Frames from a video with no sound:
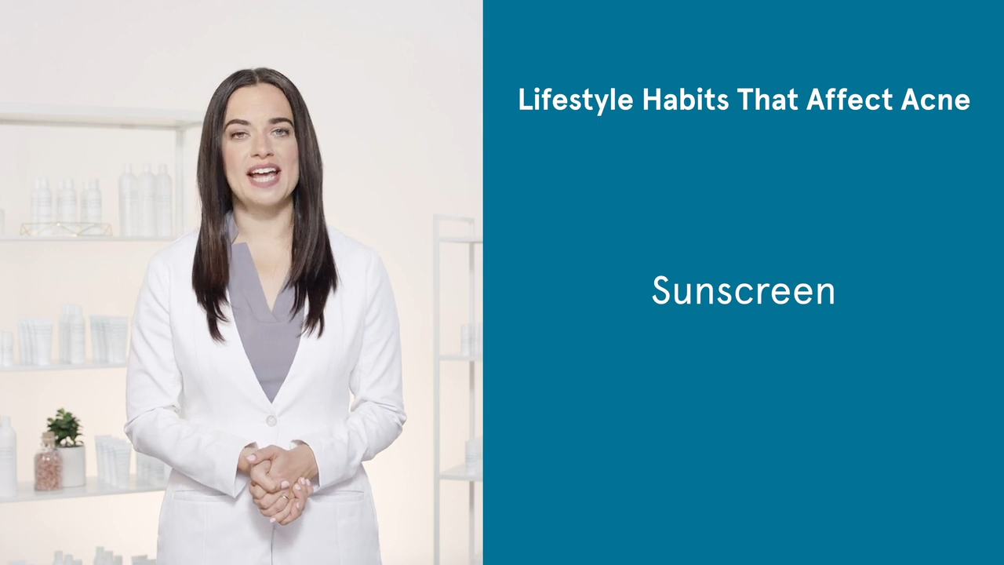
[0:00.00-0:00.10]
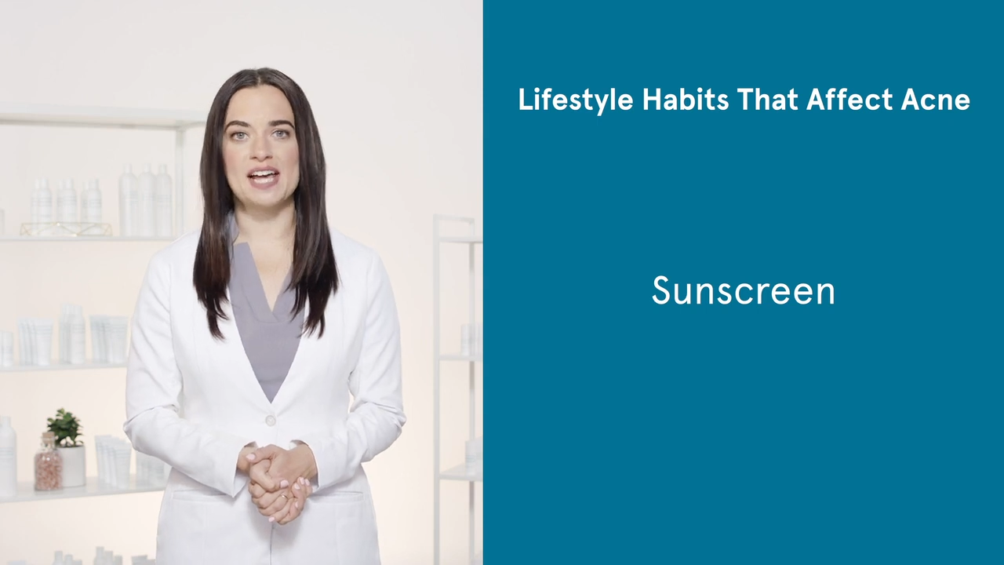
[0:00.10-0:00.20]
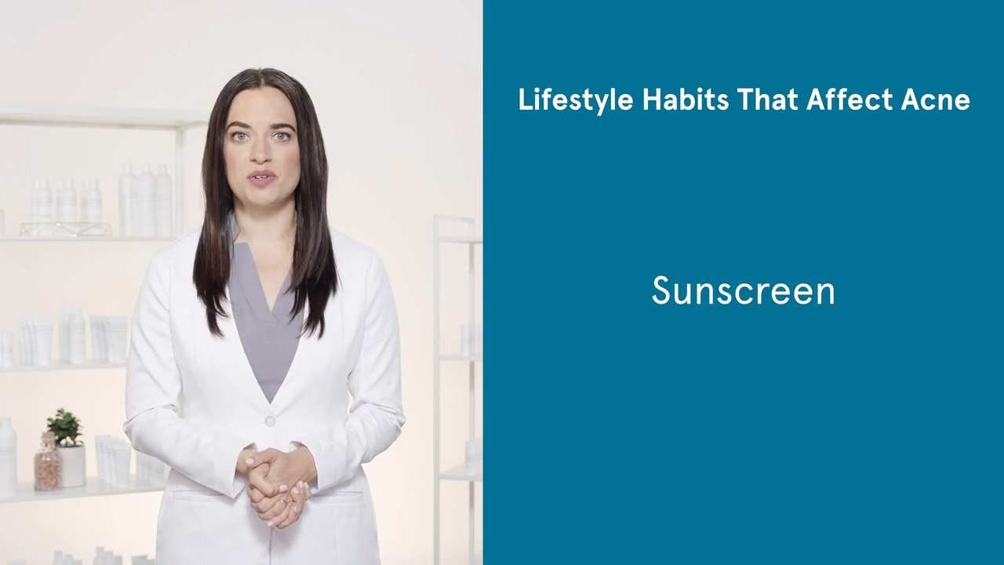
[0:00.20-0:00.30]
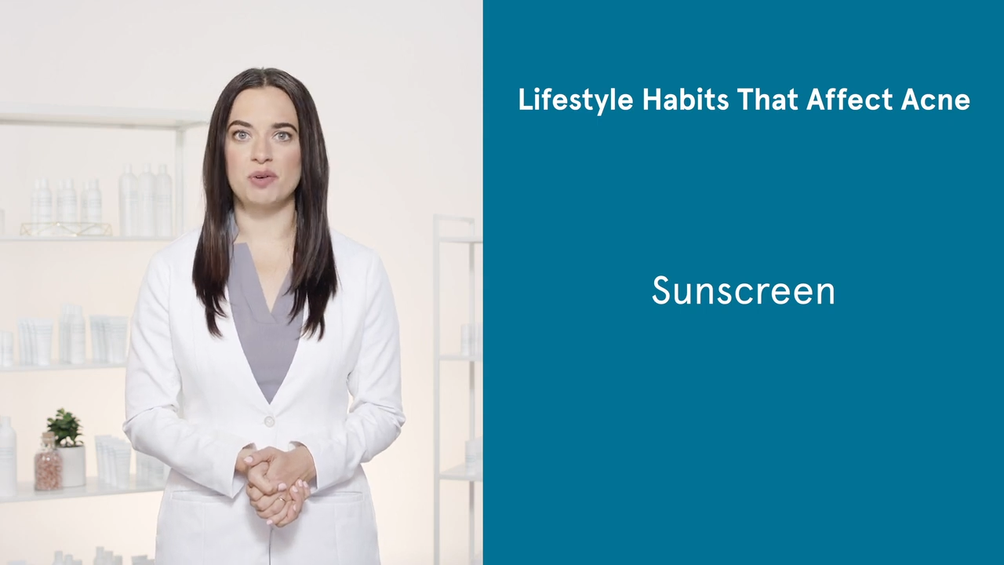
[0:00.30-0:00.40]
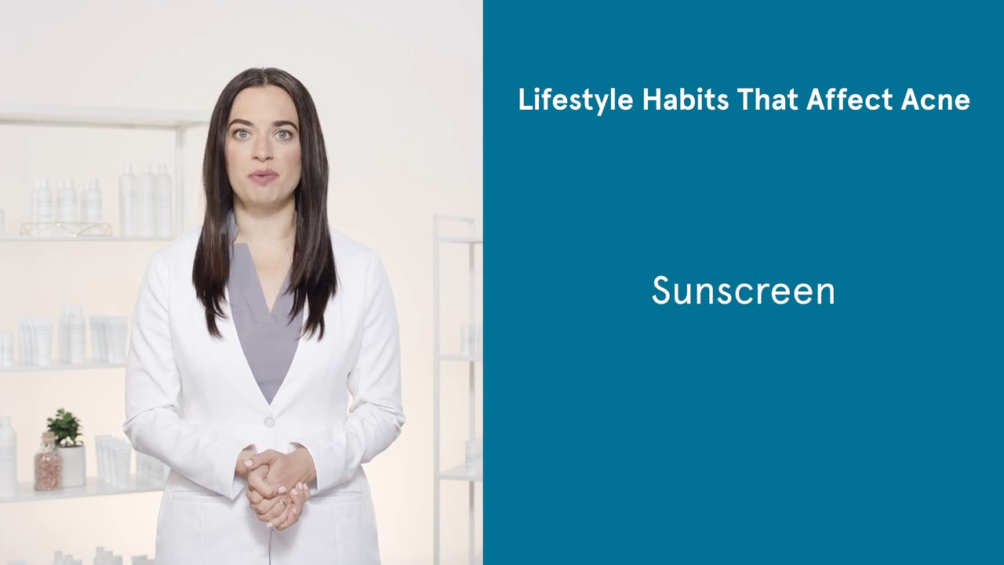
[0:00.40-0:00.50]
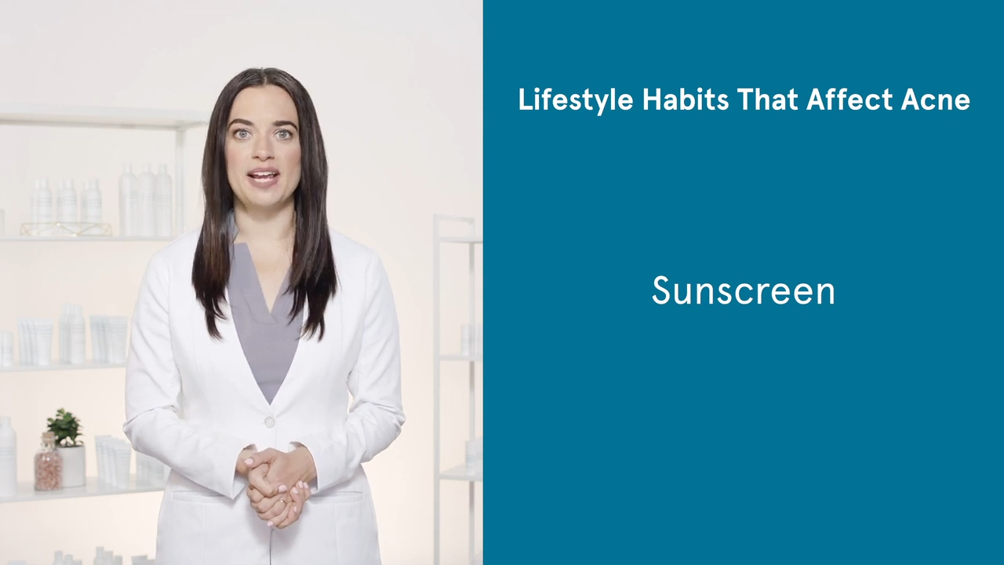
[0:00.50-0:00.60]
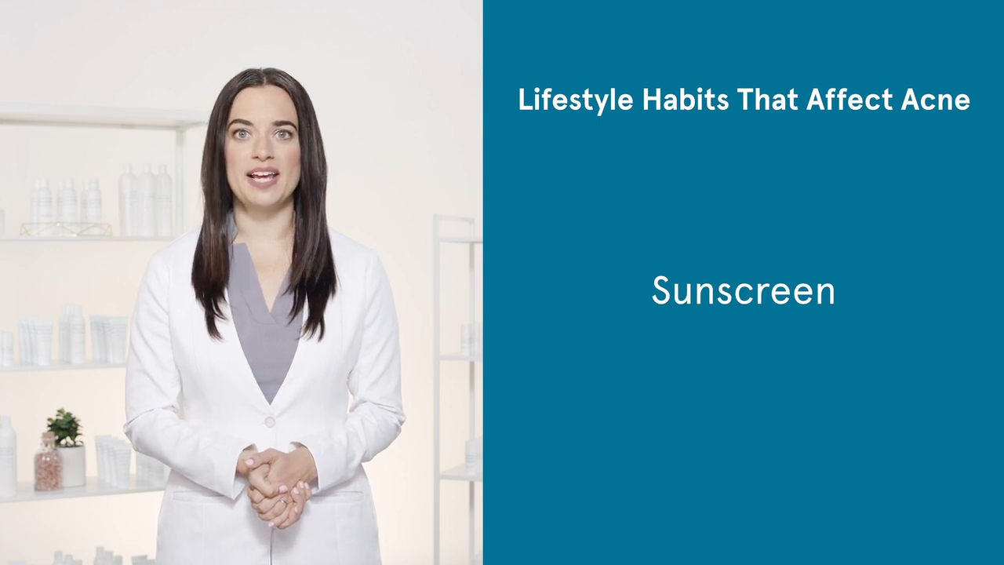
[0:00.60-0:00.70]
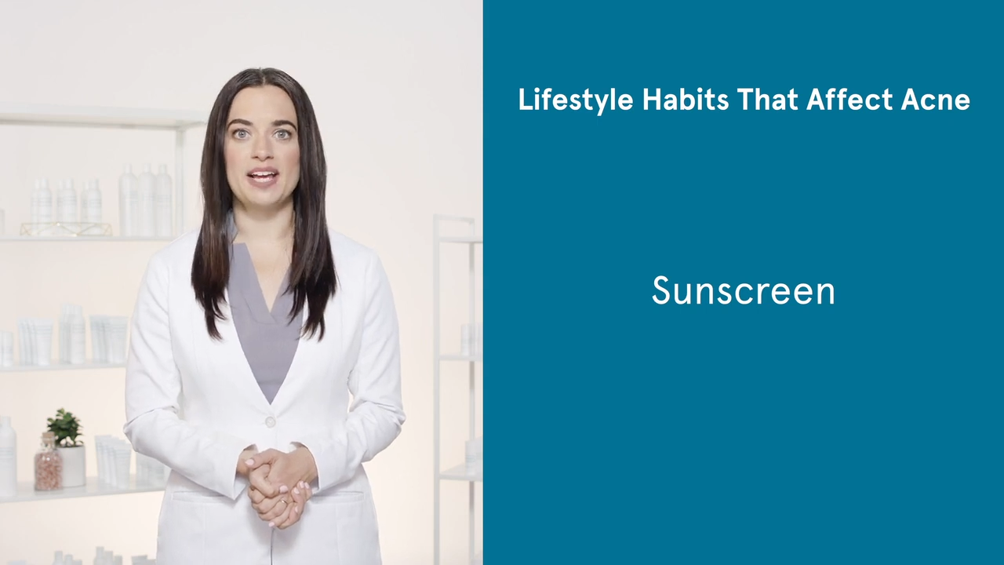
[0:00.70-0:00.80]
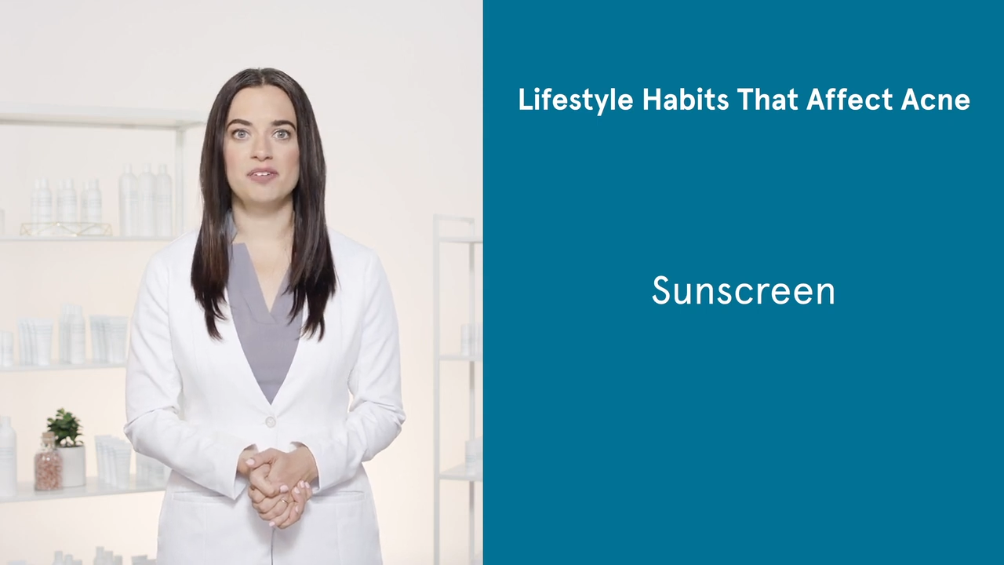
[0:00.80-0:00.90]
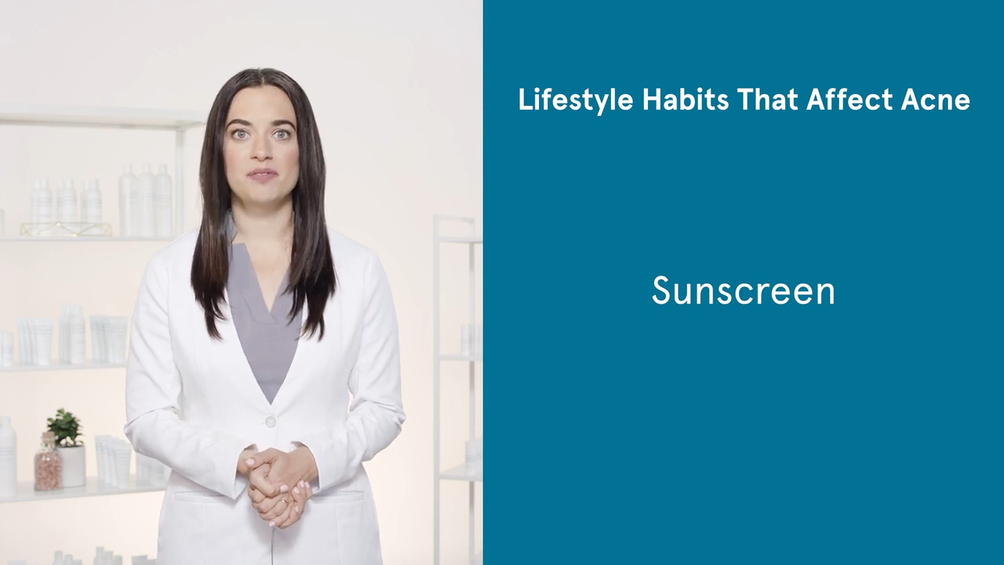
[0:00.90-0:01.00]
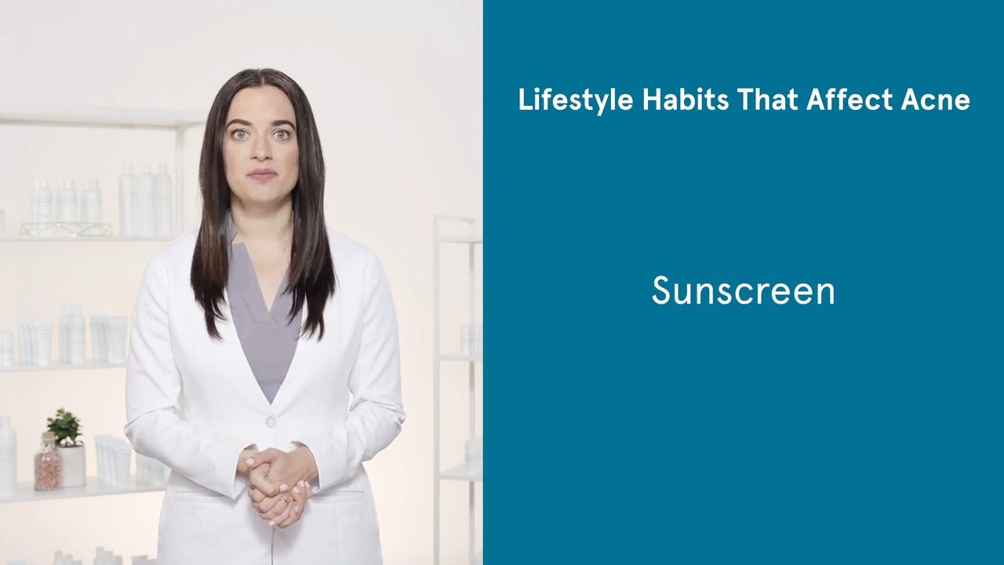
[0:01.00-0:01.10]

and/or raining.